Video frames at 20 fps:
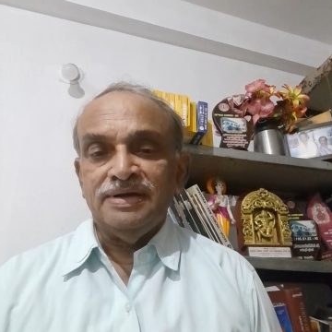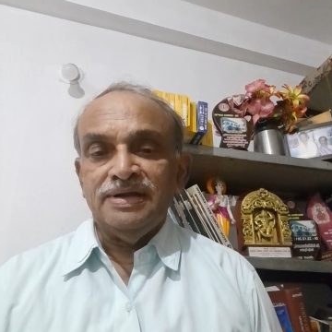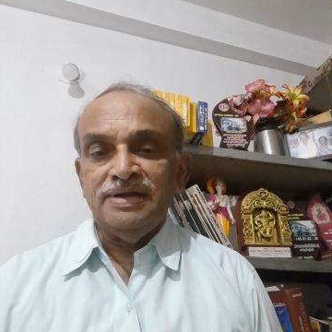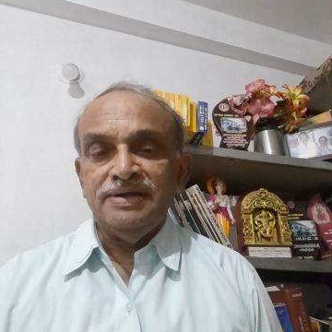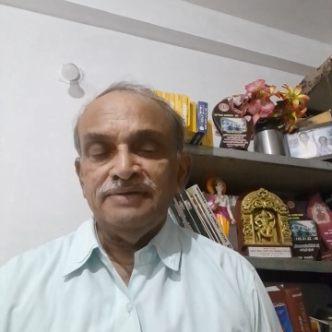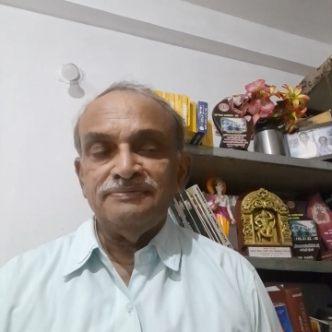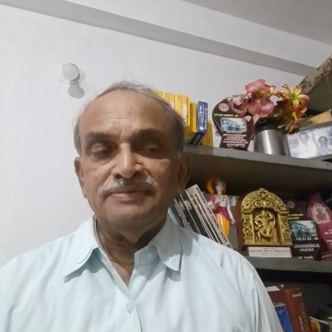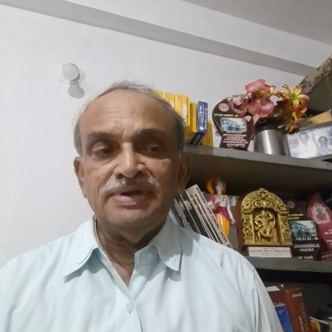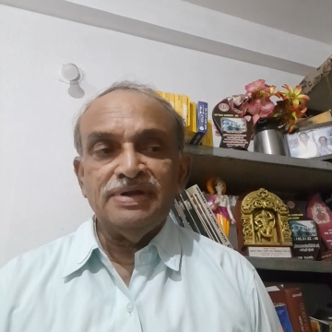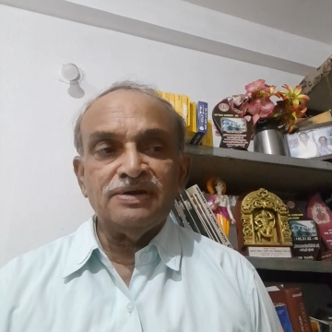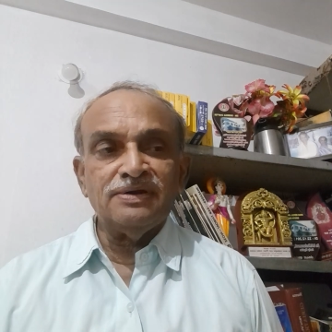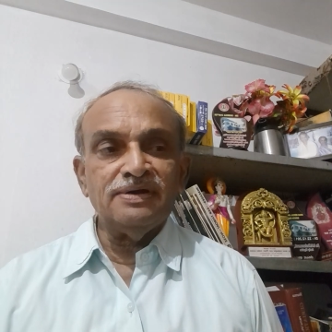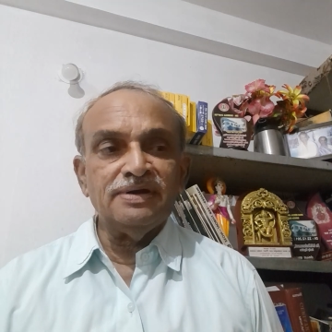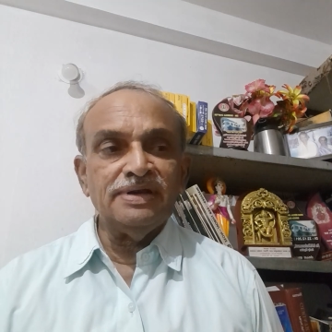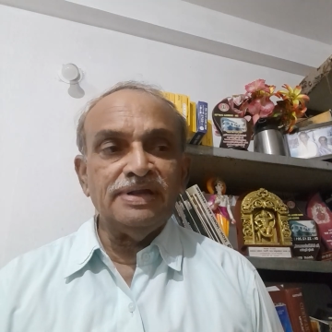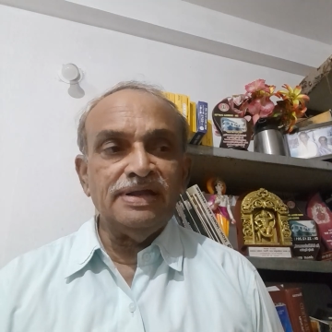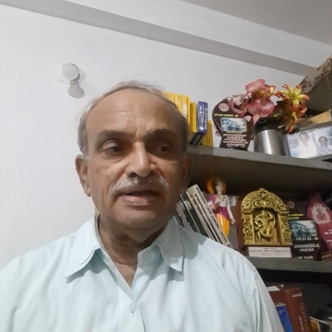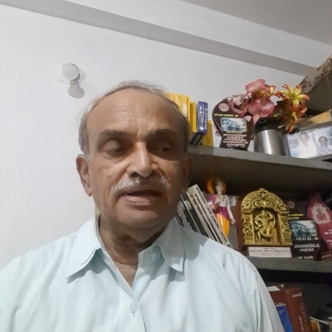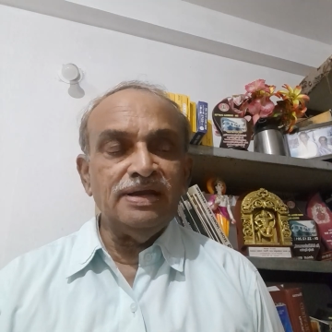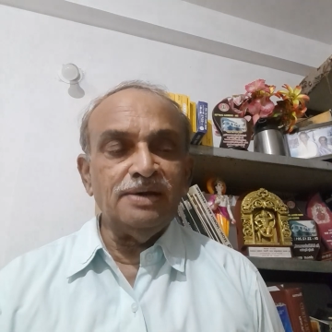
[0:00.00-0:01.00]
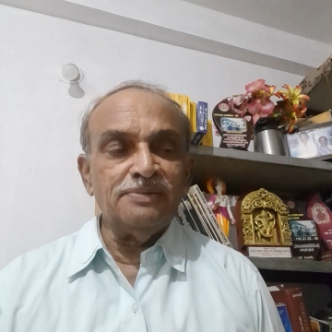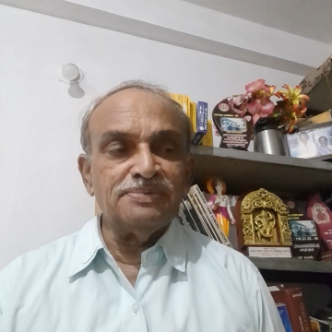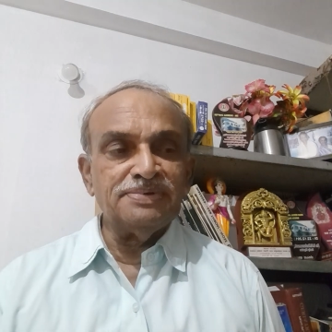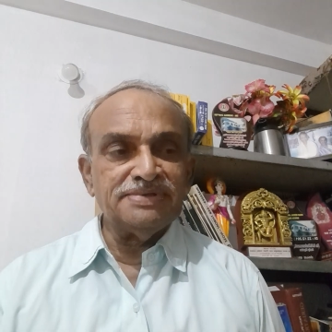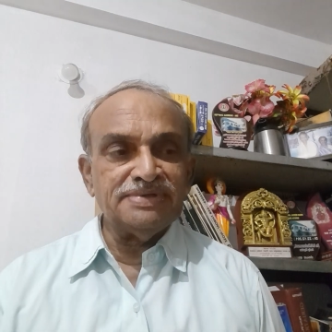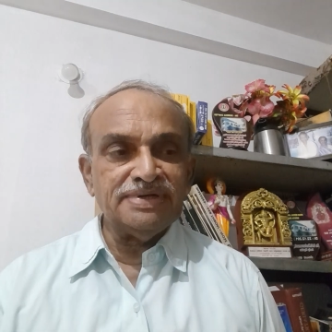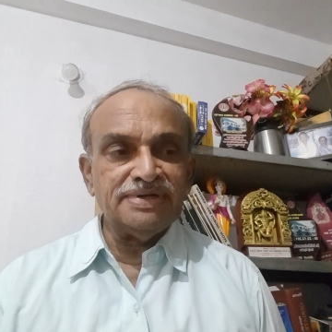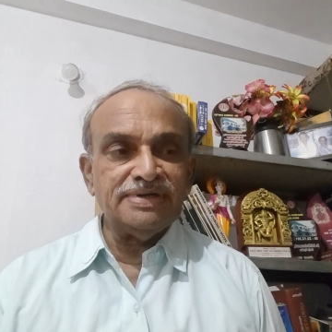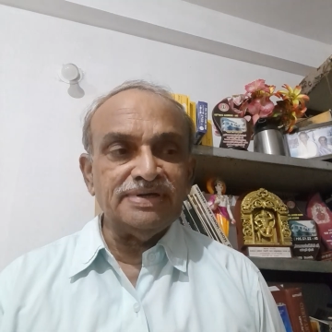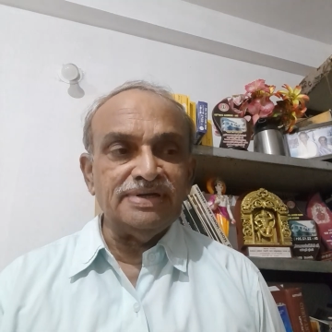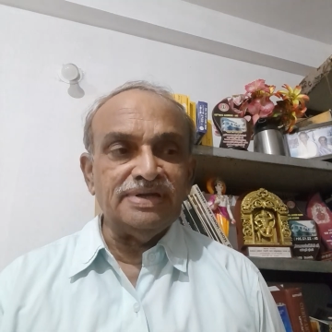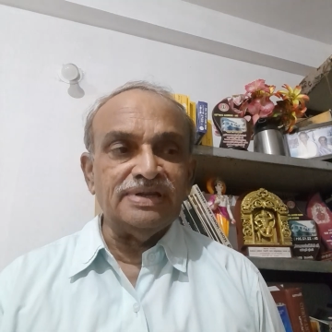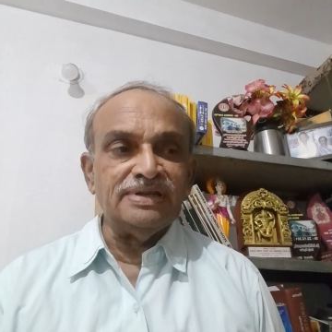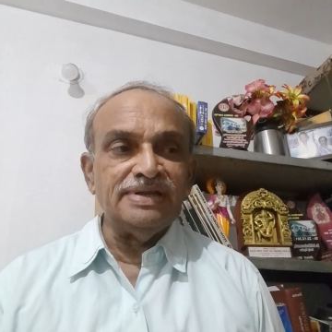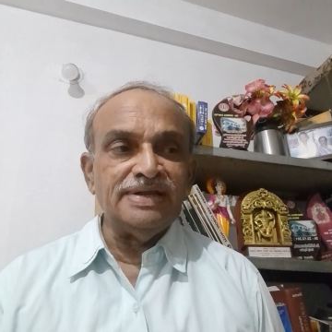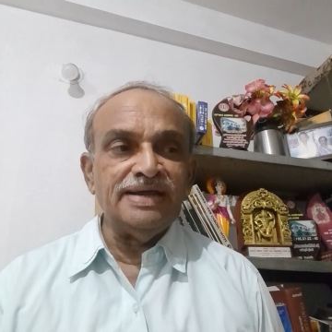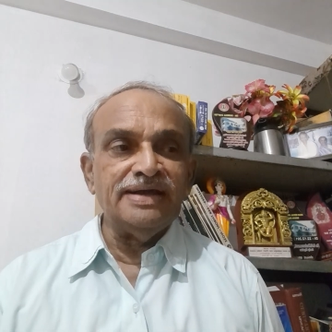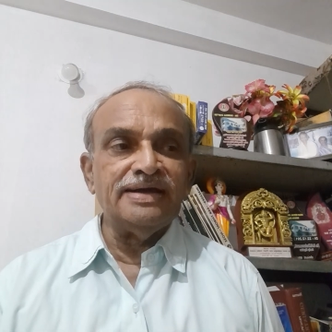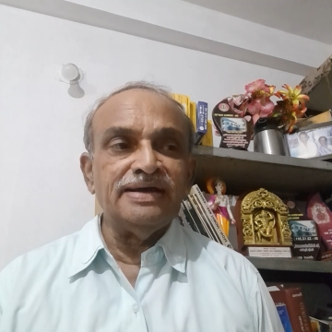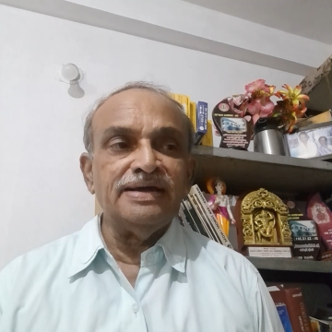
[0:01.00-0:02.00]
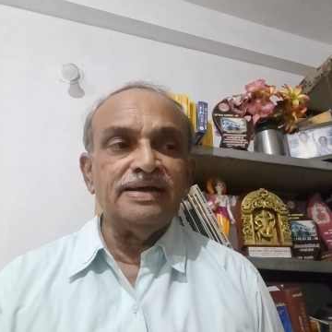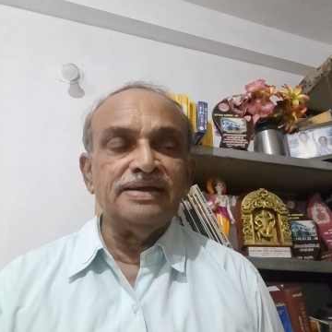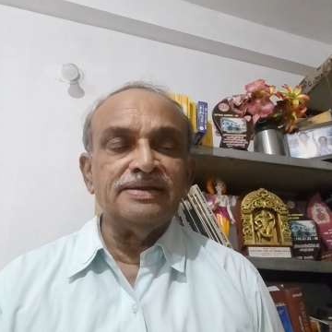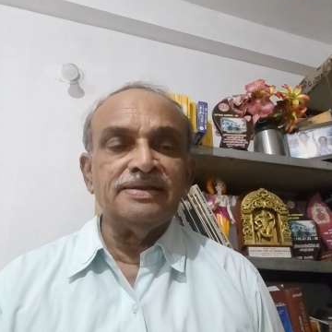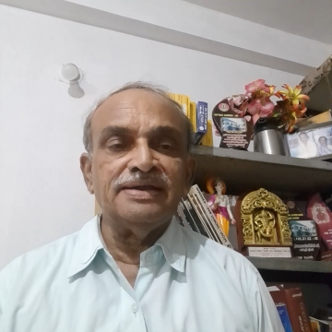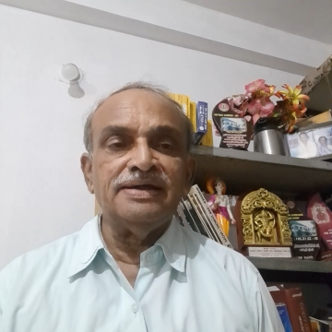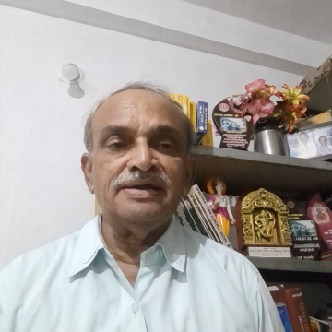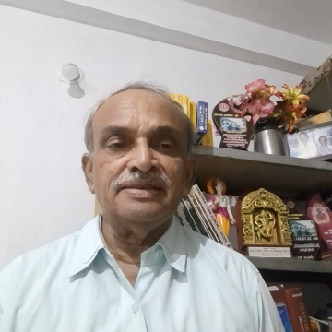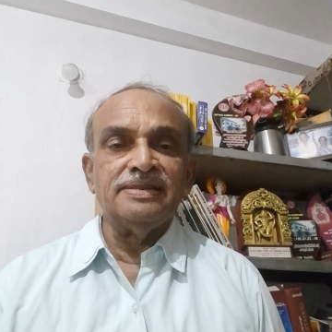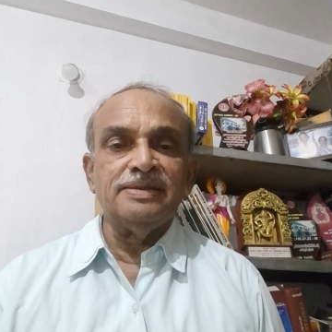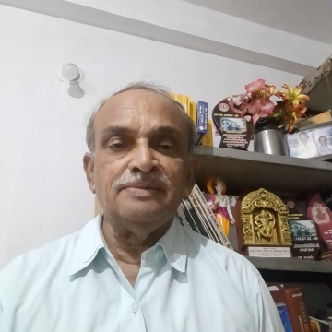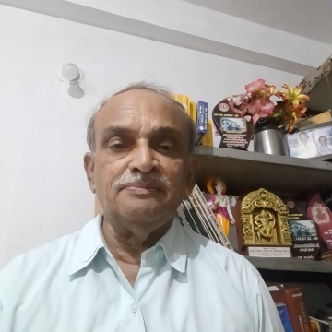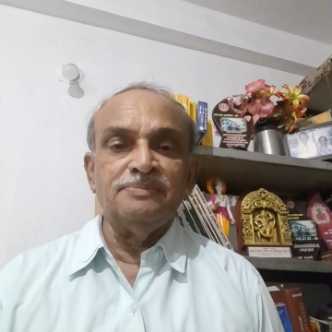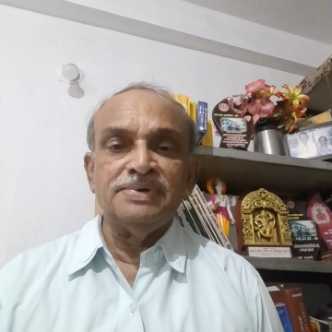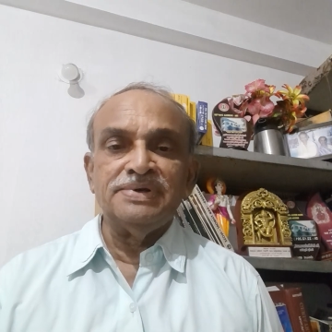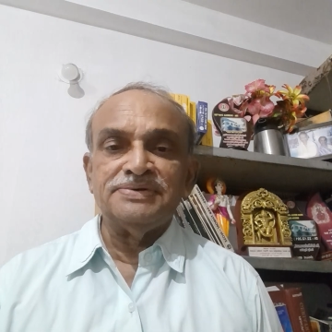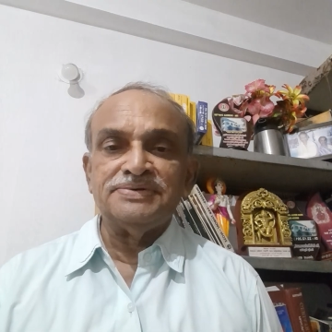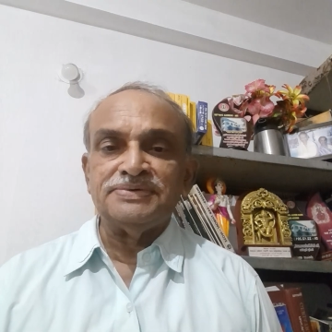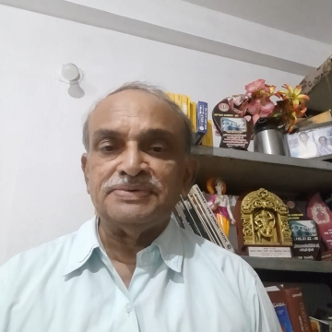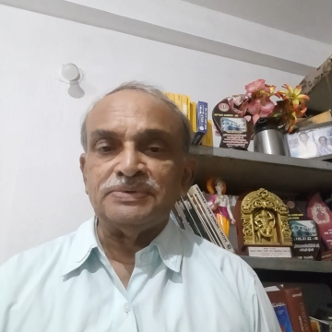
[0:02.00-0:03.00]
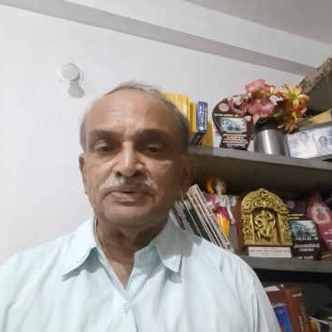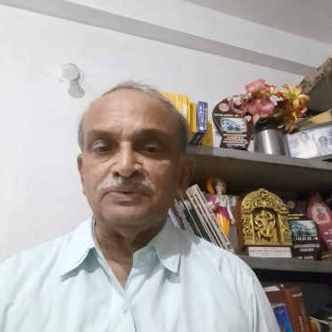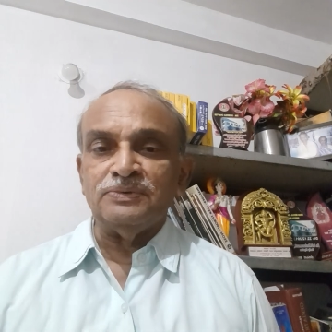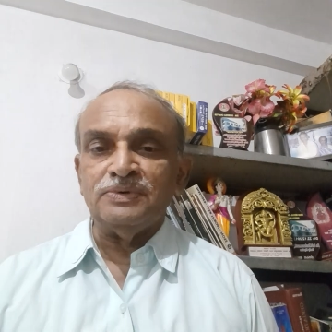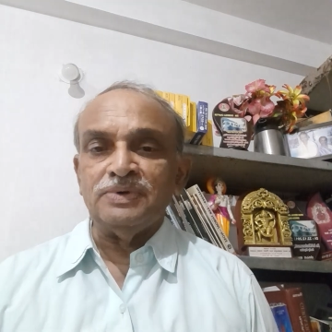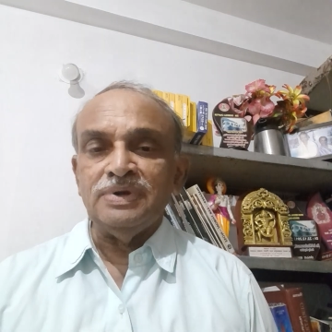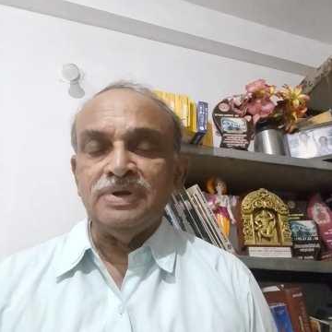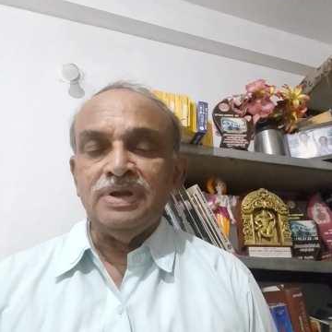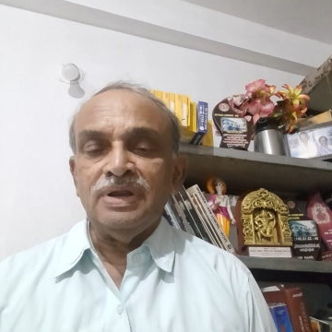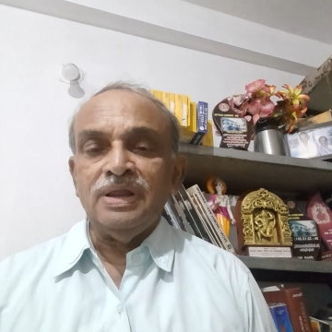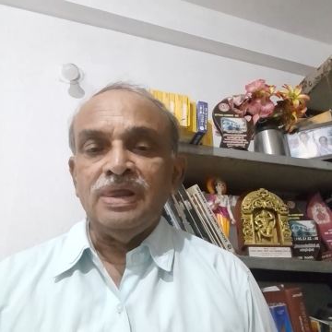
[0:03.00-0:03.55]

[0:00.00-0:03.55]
if there are any obstacles like a simple stool